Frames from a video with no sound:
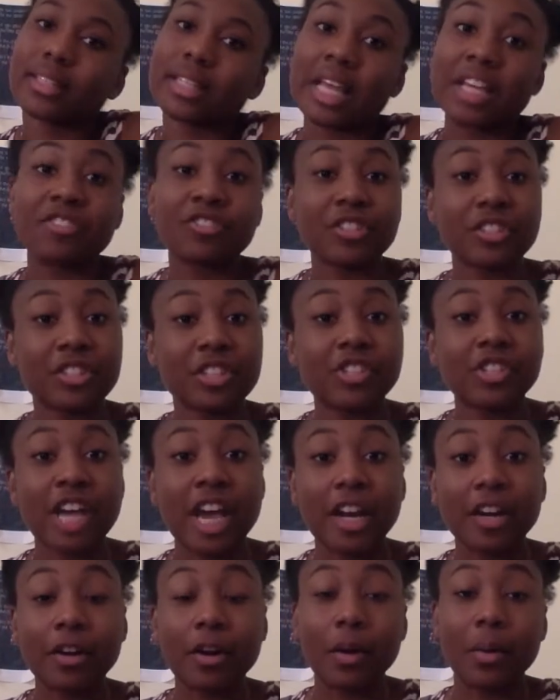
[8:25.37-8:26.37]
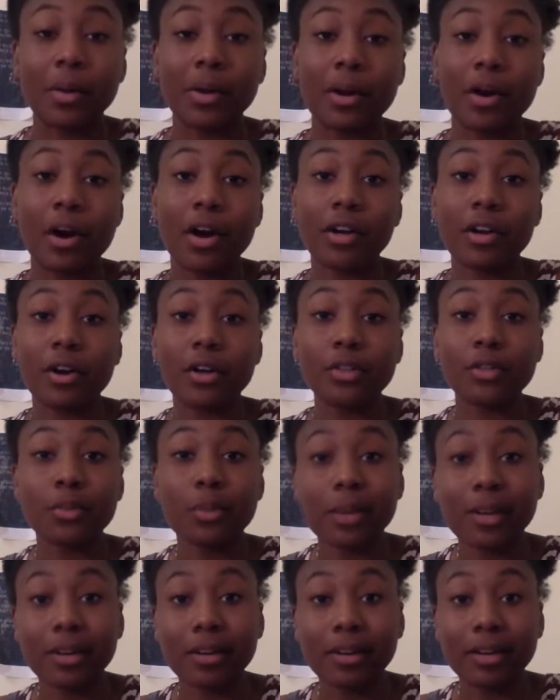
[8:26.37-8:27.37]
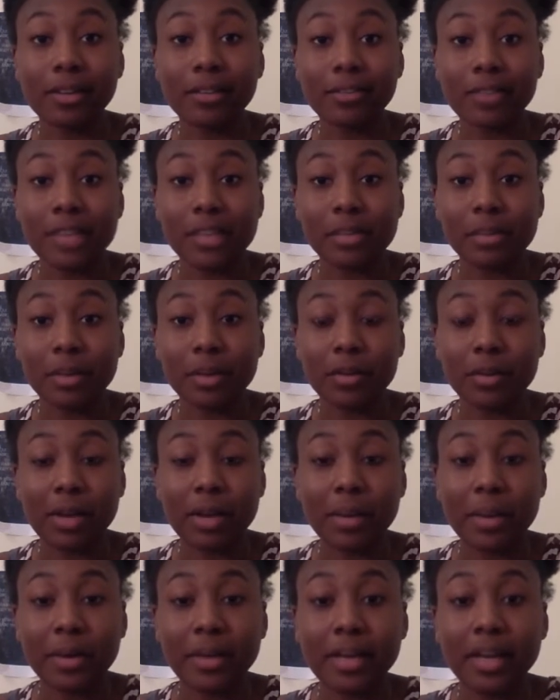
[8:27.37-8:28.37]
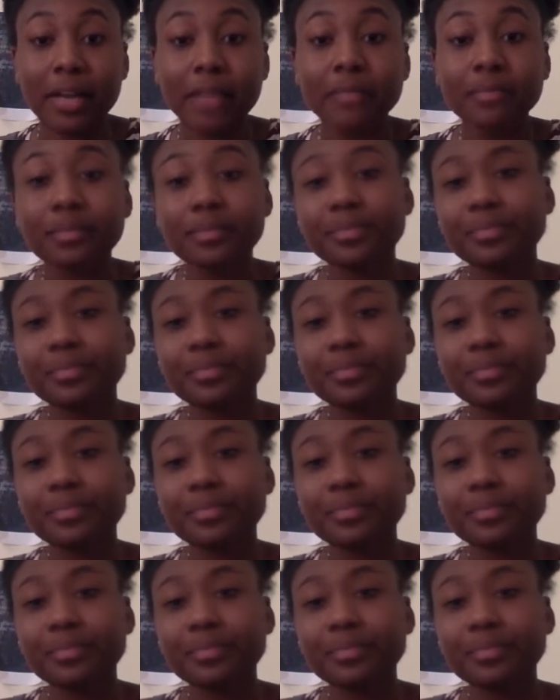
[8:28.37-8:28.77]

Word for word: that's just a chatter going on Twitter and Facebook right about now.